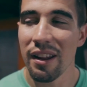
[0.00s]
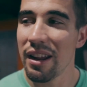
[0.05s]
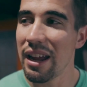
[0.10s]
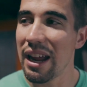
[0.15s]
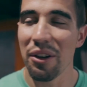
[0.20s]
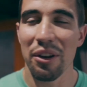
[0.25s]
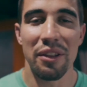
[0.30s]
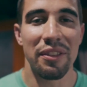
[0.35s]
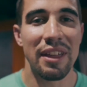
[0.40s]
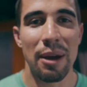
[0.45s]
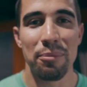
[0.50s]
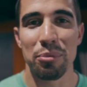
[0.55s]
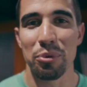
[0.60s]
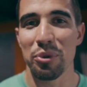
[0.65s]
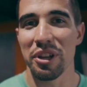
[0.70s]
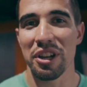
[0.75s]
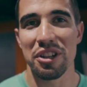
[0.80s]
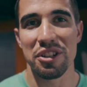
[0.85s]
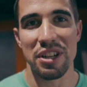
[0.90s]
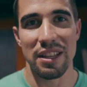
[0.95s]
Not only that, but
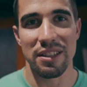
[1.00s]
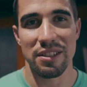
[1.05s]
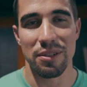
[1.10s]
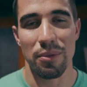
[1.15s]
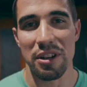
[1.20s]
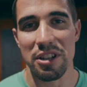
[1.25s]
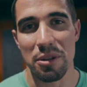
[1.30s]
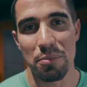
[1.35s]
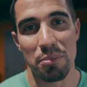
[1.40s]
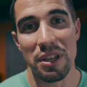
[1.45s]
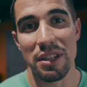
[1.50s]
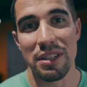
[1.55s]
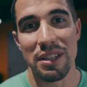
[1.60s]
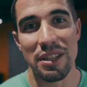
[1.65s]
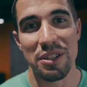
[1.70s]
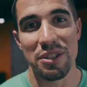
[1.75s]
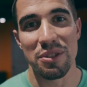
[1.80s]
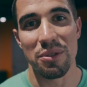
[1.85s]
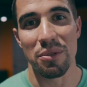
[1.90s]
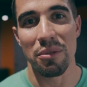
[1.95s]
we get a chance to watch a
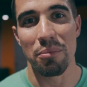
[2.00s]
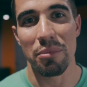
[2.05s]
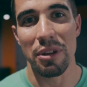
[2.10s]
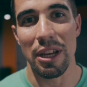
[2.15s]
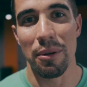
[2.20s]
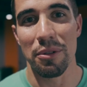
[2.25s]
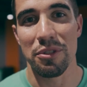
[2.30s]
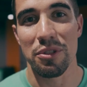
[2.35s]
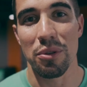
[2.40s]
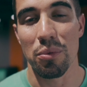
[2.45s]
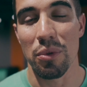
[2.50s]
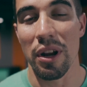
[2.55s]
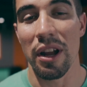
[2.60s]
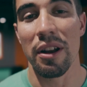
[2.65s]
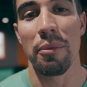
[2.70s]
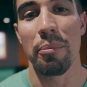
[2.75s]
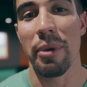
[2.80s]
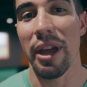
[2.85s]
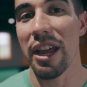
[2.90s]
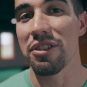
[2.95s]
PT student be able to
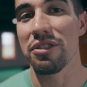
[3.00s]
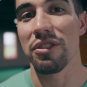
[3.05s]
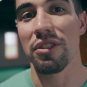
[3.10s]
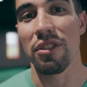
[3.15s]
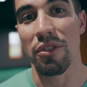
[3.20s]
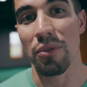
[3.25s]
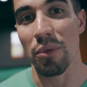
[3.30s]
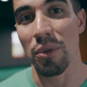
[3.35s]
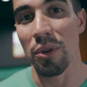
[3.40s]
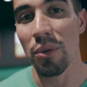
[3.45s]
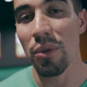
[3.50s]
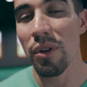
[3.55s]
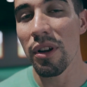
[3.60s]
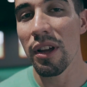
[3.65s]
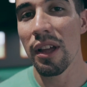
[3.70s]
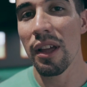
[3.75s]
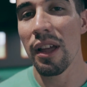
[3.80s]
run a patient through